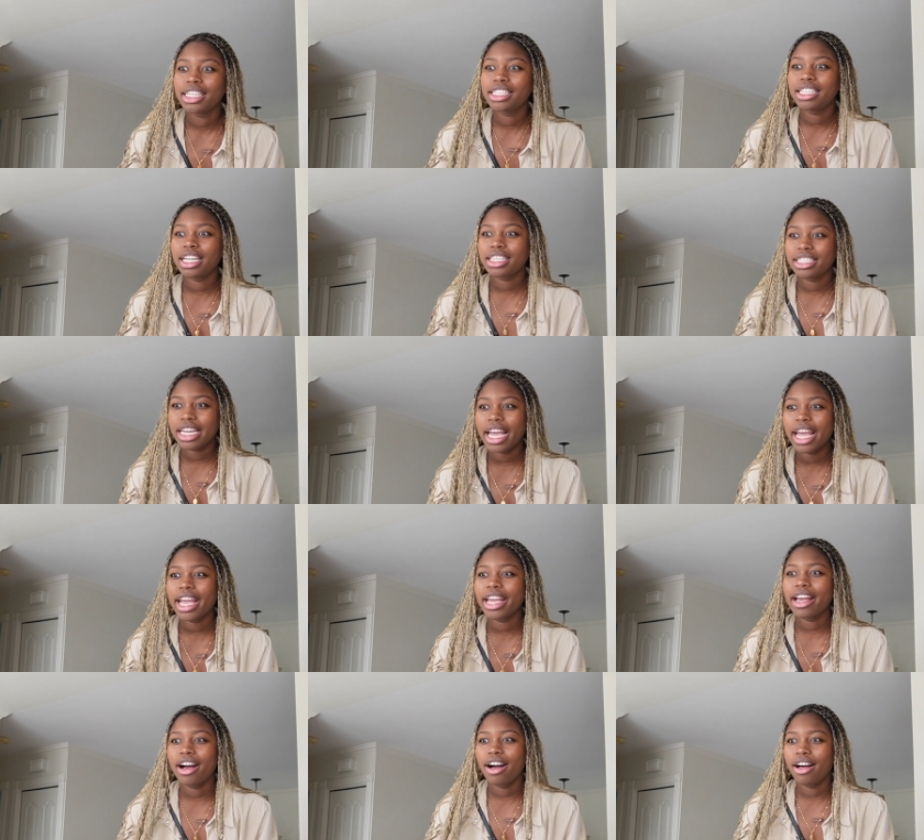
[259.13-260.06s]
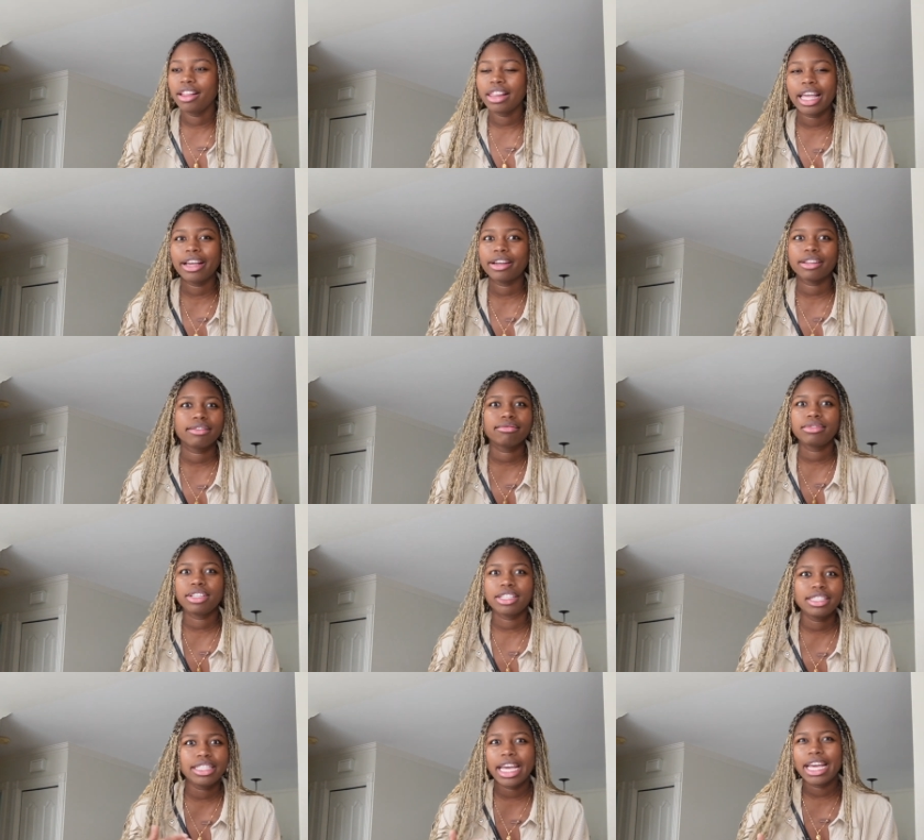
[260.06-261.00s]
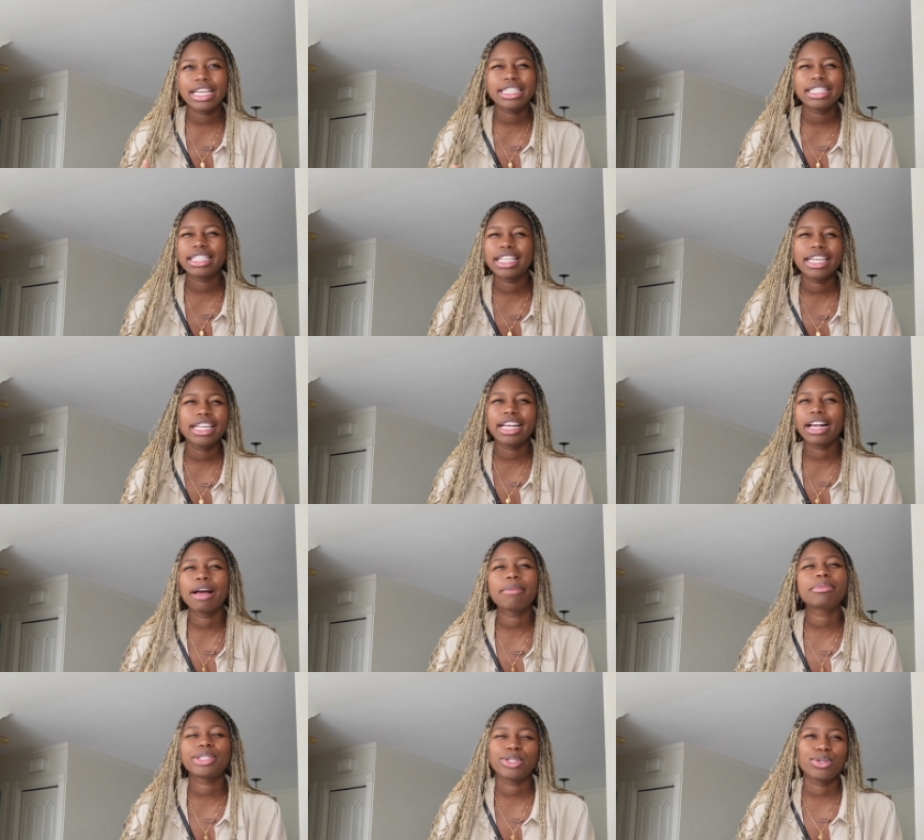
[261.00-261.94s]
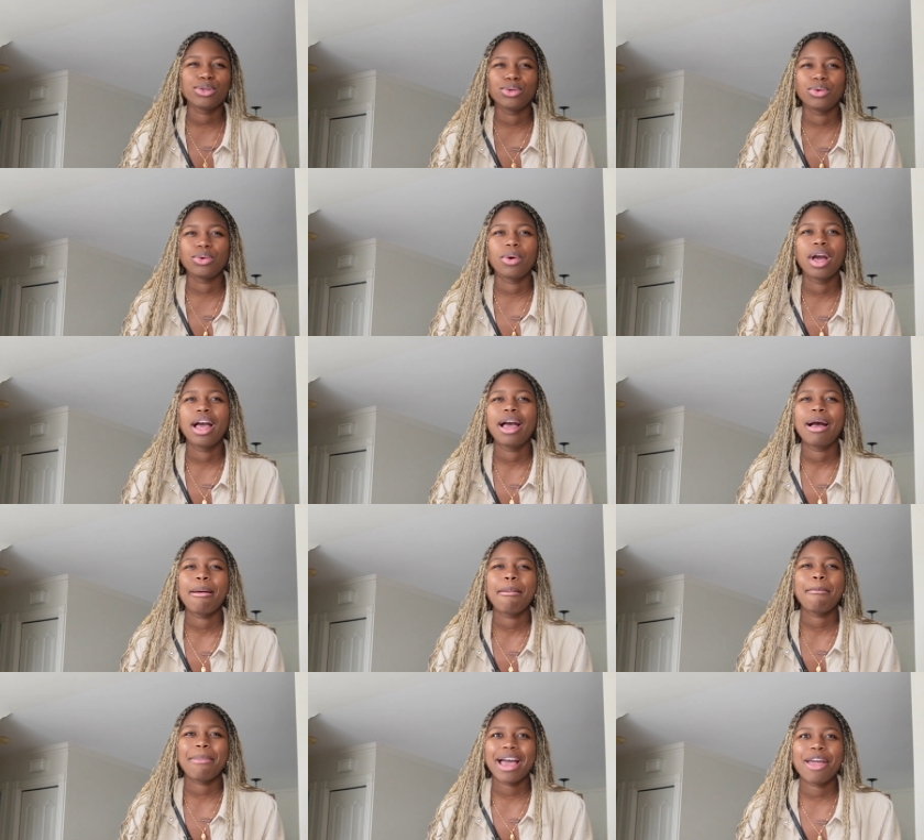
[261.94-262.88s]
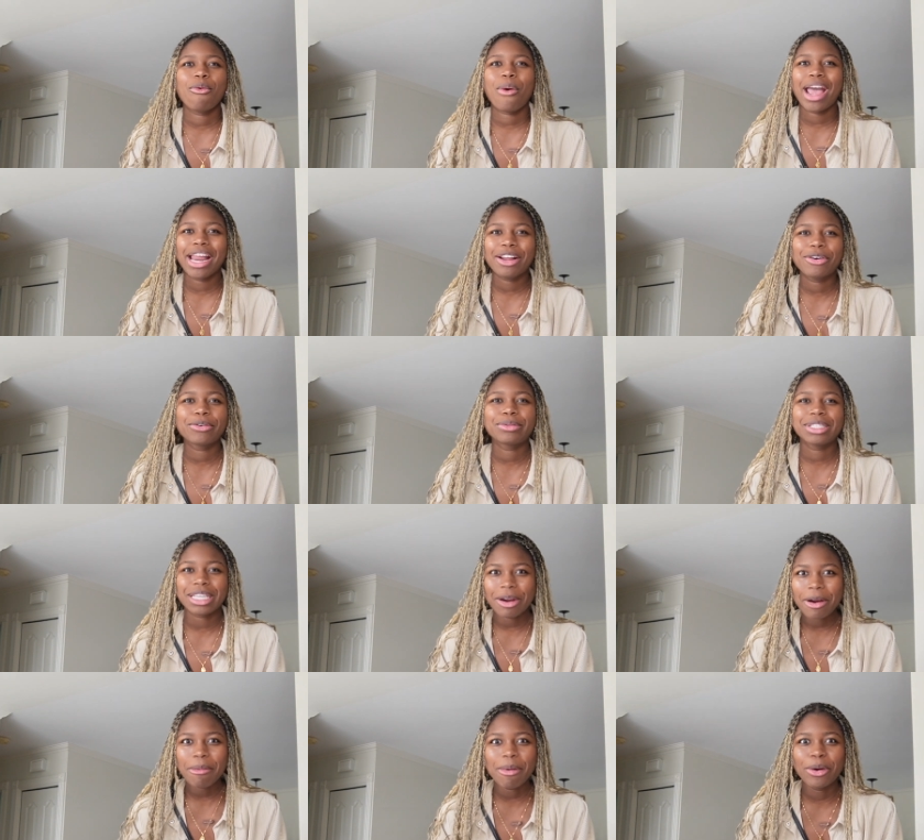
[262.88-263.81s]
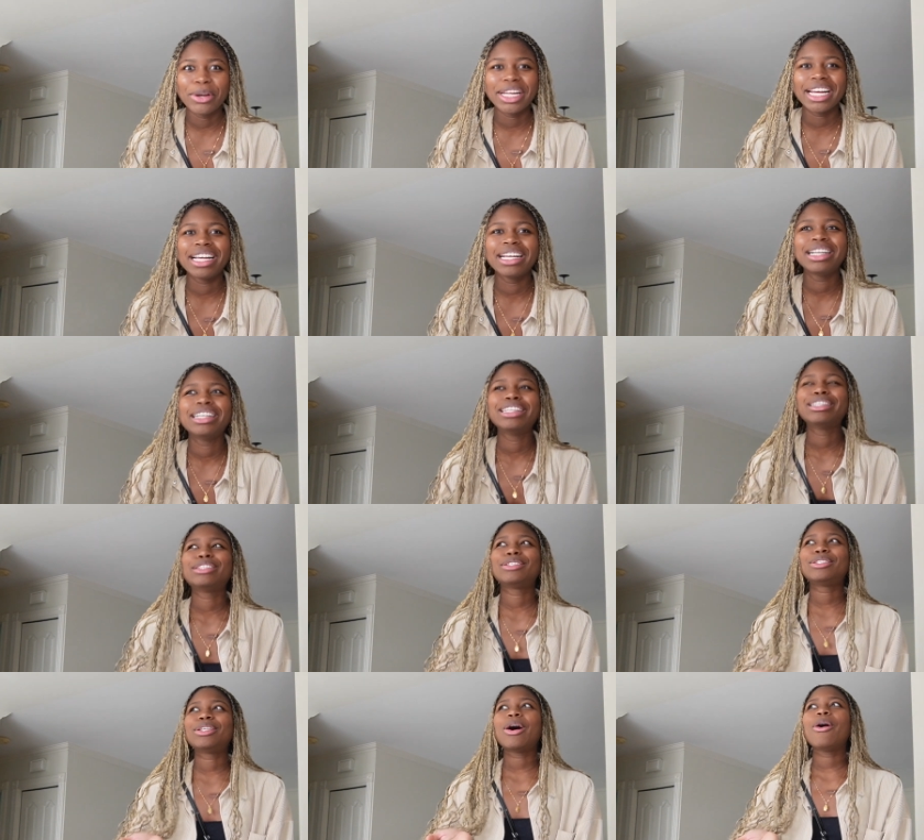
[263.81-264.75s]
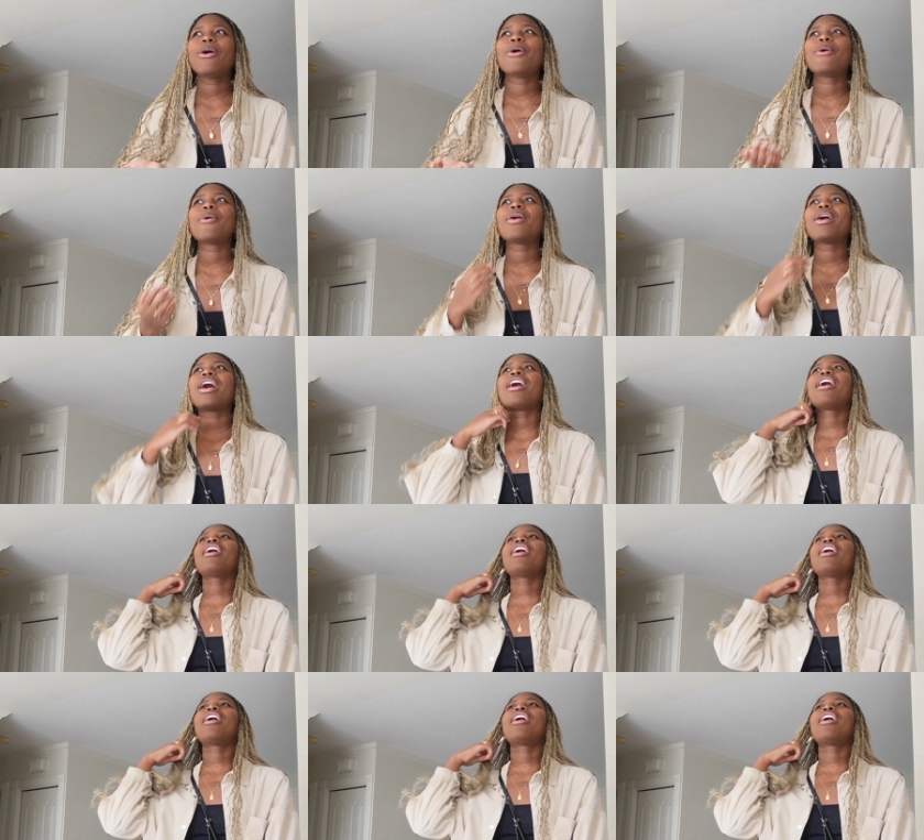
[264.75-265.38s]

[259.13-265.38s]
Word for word: the days leading up to my white coat ceremony. So